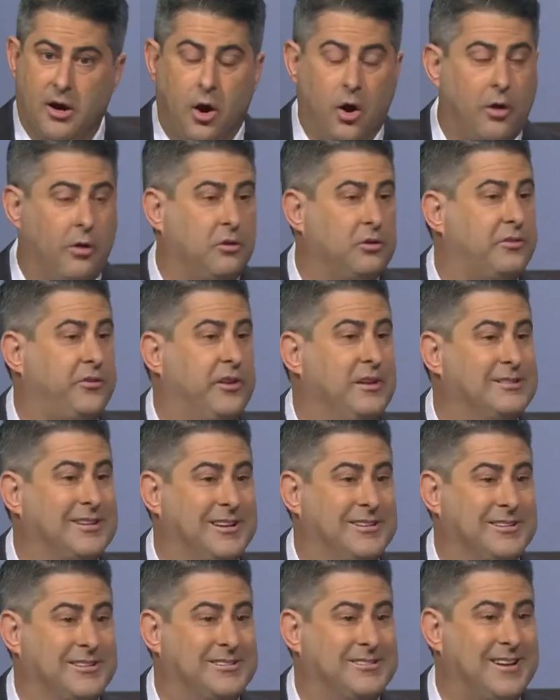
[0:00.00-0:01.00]
all those fees I
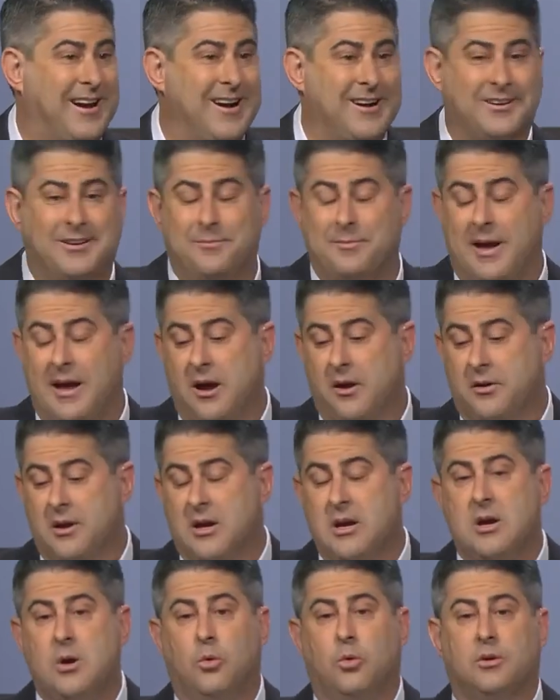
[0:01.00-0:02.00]
just talked about.
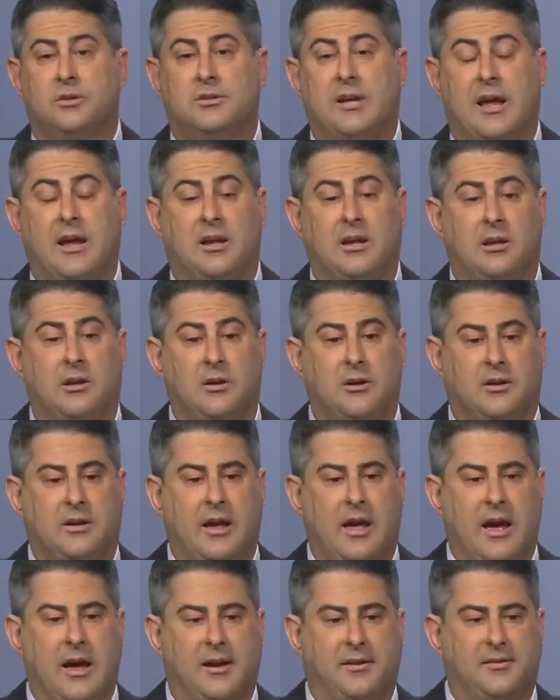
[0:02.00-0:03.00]
We'll take a look
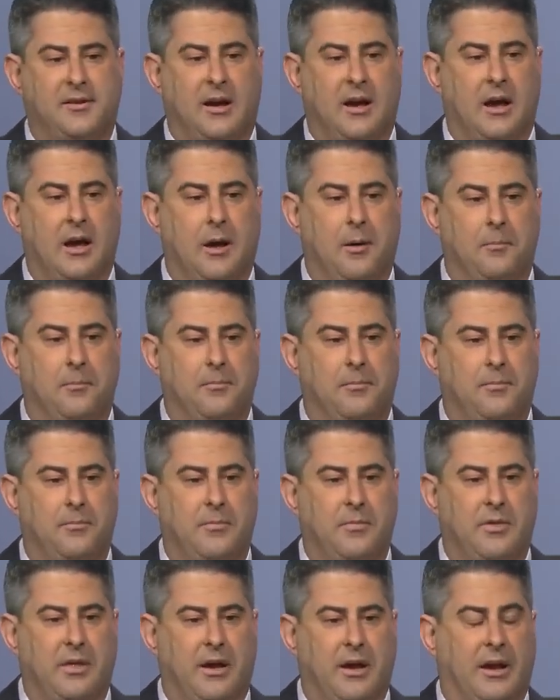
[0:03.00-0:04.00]
at
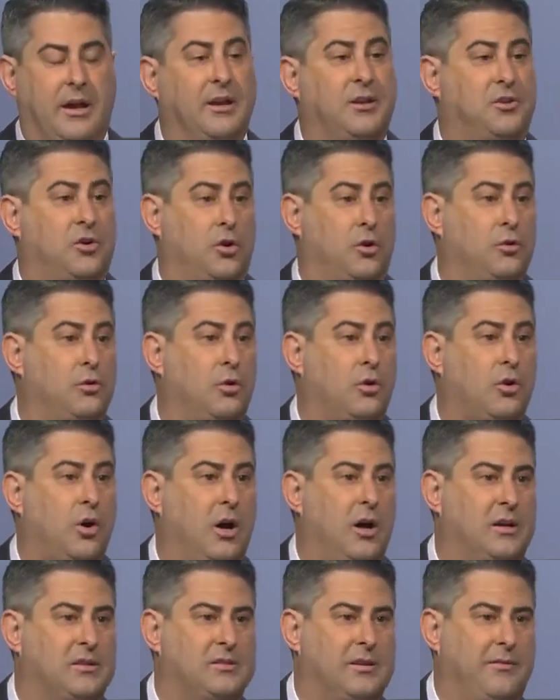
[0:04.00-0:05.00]
the internal
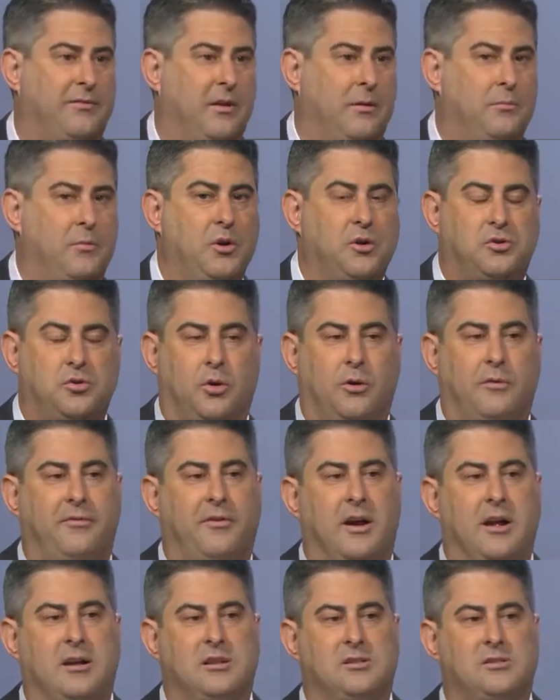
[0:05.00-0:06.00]
costs of the mutual
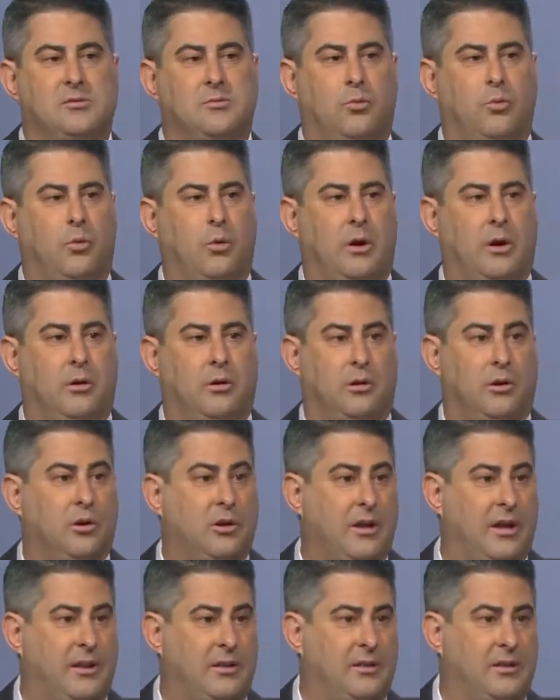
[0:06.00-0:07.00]
funds. We'll
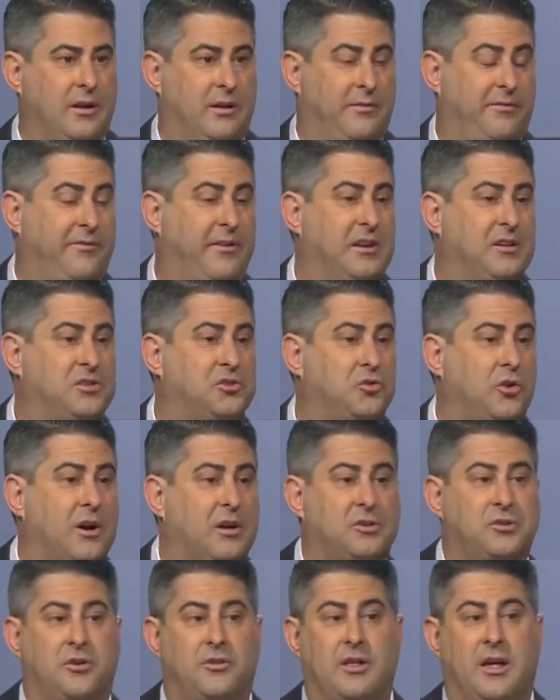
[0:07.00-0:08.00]
look at the fee
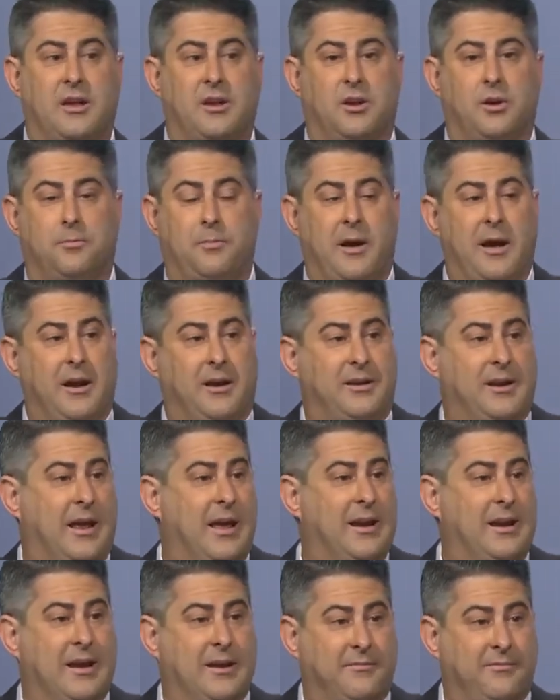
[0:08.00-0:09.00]
structure that you're paying to
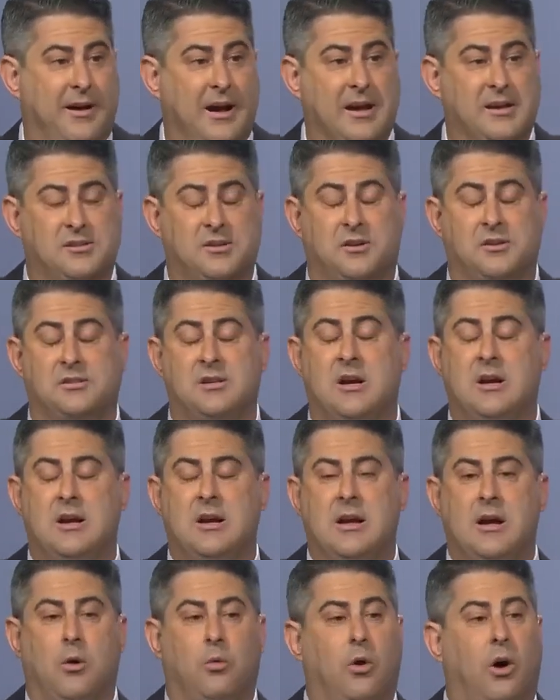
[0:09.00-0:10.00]
any advisors.
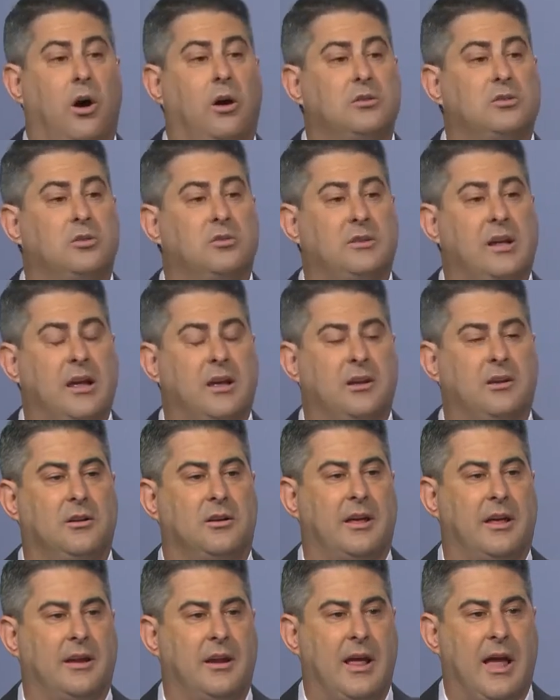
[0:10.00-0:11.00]
We'll also take a
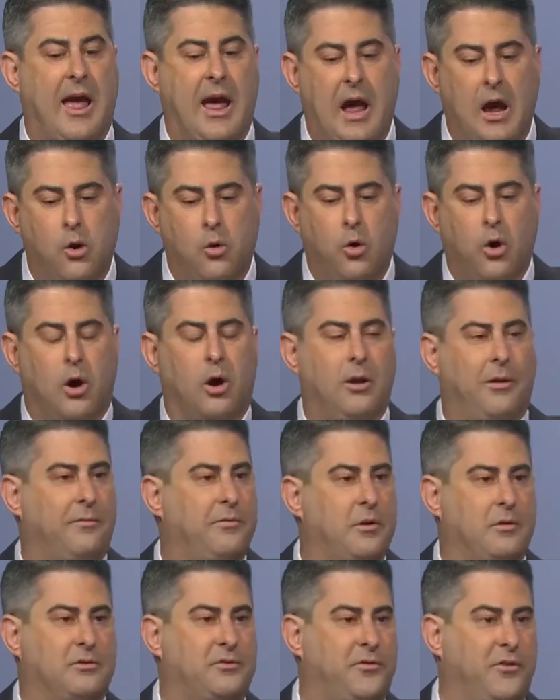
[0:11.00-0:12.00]
look at how all of
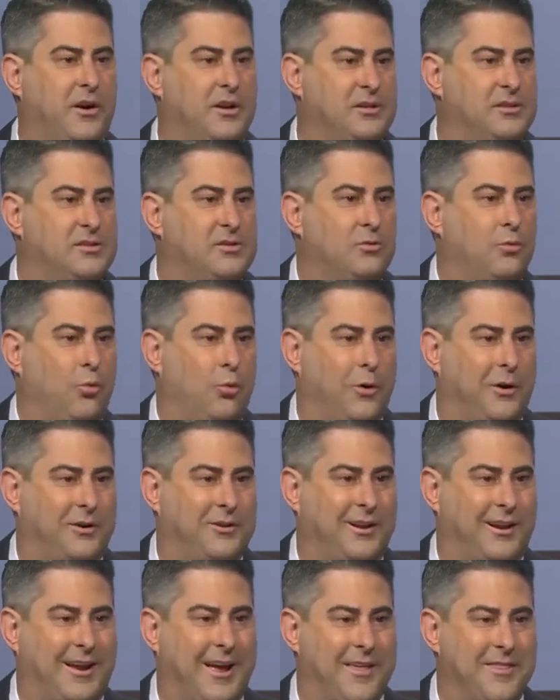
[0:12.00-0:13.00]
those funds work
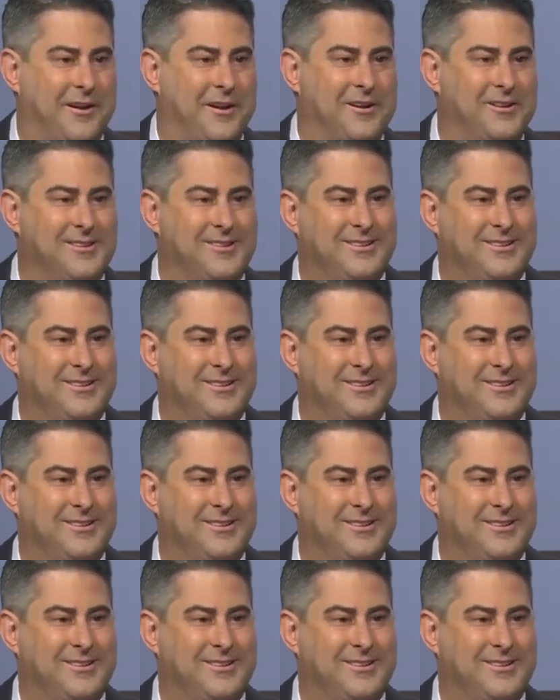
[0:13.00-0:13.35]
together.